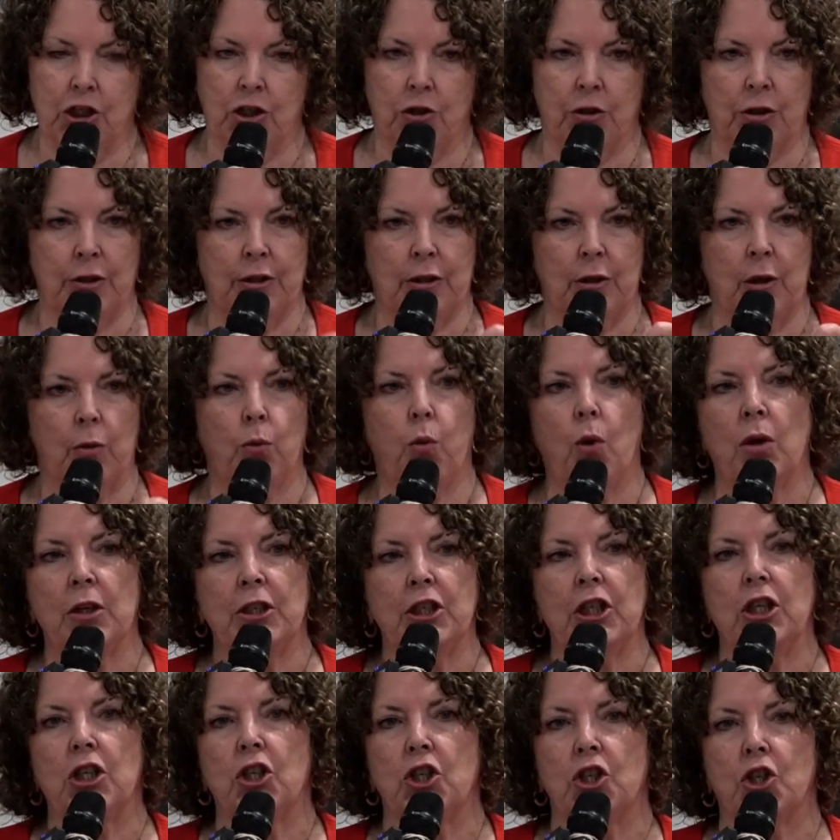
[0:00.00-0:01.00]
or this
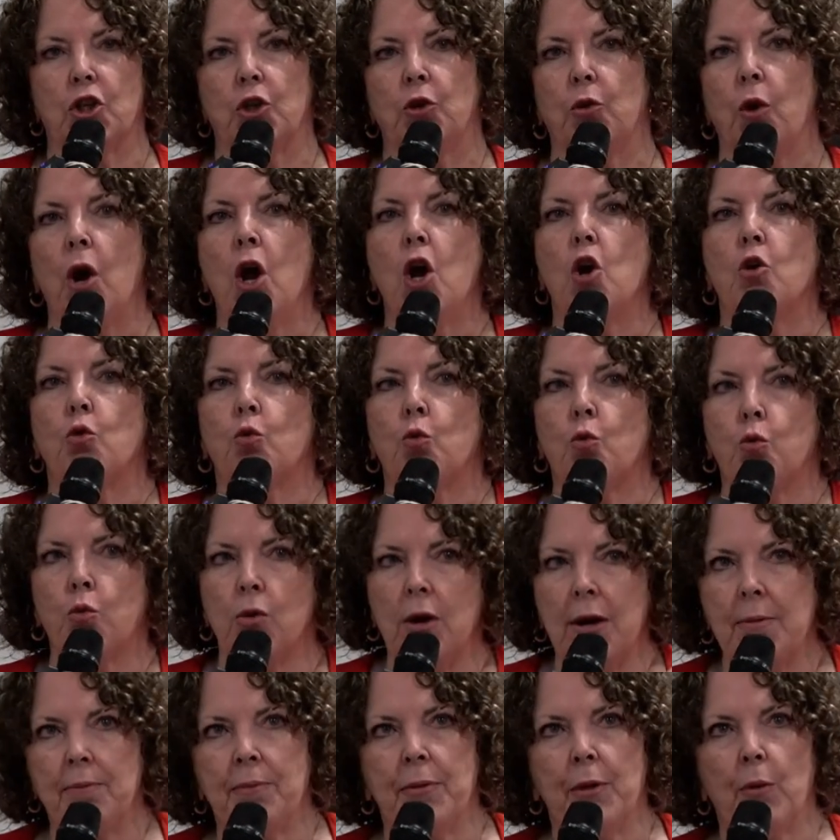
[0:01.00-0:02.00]
wanting to
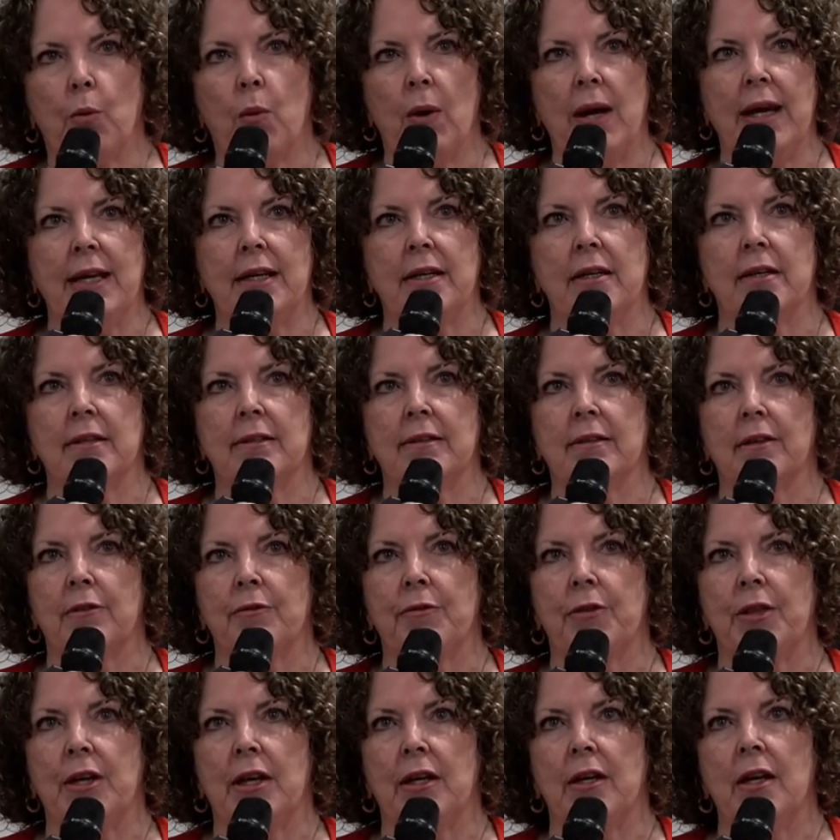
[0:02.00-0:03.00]
rip the weakness
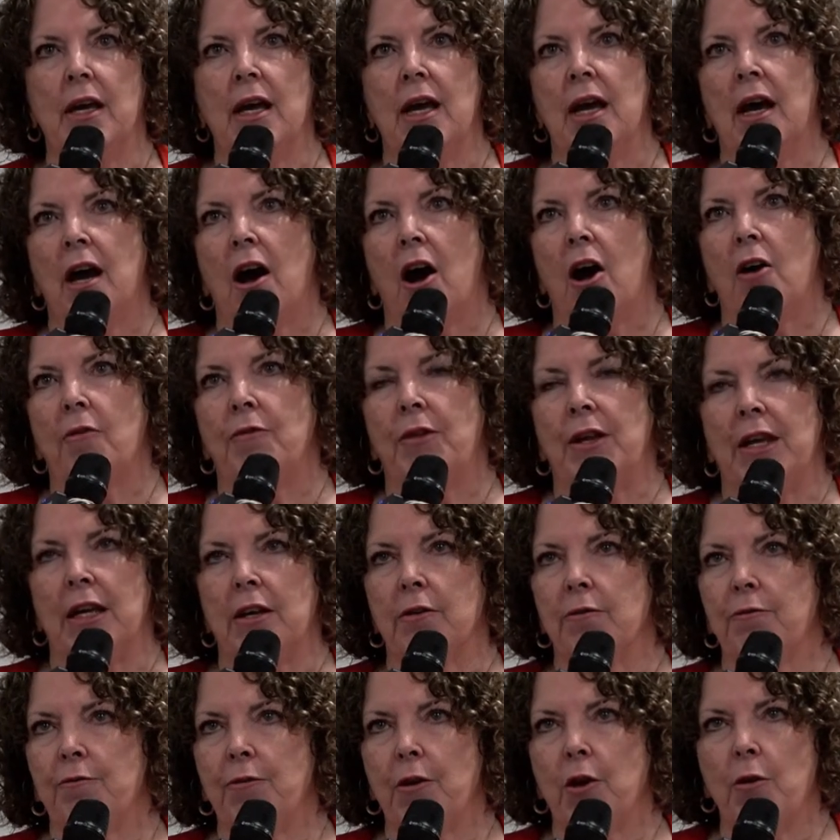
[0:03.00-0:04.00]
of the
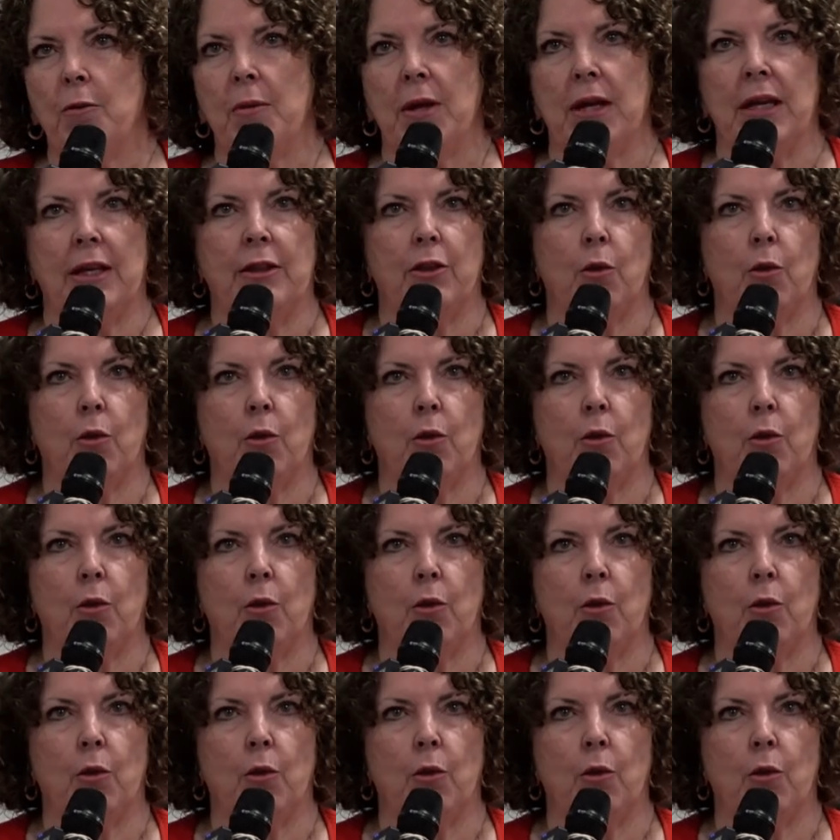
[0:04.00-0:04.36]
infirmity,